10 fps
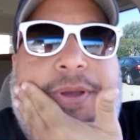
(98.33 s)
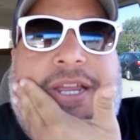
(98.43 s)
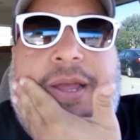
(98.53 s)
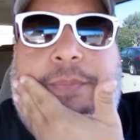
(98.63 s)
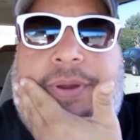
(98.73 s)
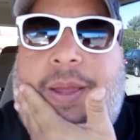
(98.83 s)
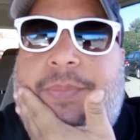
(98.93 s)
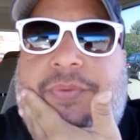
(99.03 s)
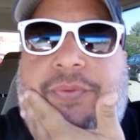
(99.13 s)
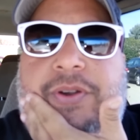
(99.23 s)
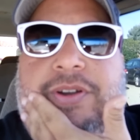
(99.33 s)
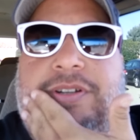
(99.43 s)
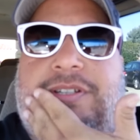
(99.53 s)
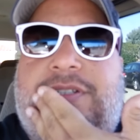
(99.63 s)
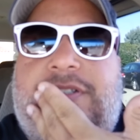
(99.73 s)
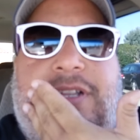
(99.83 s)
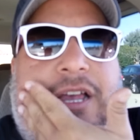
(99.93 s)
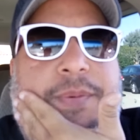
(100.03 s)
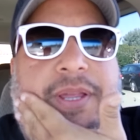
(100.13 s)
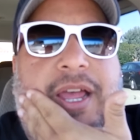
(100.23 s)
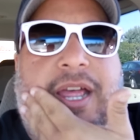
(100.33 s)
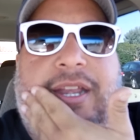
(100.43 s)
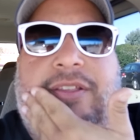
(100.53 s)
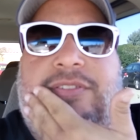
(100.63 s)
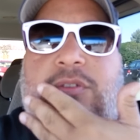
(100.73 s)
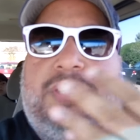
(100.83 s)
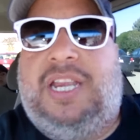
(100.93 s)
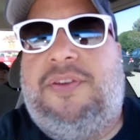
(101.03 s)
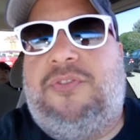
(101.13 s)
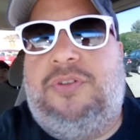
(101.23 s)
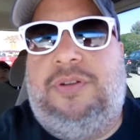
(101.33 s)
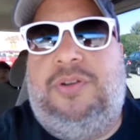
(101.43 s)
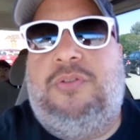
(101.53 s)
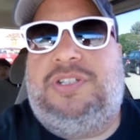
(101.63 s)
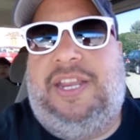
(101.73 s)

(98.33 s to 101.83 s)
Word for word: But come the first, I'll be gone. You know, it's No Shavember